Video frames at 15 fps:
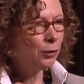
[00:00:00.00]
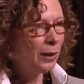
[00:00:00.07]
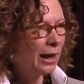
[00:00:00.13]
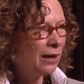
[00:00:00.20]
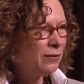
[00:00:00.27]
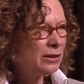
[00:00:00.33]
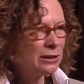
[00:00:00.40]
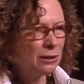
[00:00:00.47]

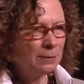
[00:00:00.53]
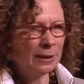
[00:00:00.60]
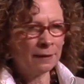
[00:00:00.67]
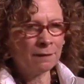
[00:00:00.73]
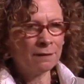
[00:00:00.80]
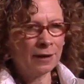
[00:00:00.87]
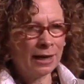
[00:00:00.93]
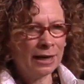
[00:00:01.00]
have until about
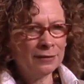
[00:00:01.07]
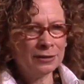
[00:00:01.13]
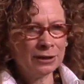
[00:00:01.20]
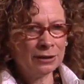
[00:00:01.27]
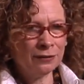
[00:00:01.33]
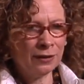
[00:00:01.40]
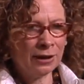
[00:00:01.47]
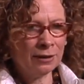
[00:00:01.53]
five to
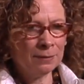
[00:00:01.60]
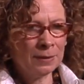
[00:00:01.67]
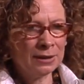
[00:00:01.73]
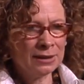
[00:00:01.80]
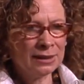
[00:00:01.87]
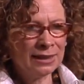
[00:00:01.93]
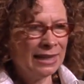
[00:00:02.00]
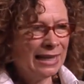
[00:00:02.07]
develop
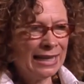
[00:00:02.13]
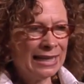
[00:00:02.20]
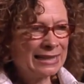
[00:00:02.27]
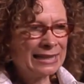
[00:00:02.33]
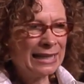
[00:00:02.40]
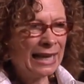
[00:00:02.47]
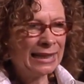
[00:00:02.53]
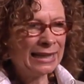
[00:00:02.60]
this. It's
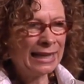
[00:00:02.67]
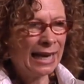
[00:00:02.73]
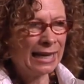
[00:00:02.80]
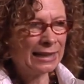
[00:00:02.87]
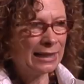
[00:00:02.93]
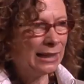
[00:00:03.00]
not the kind of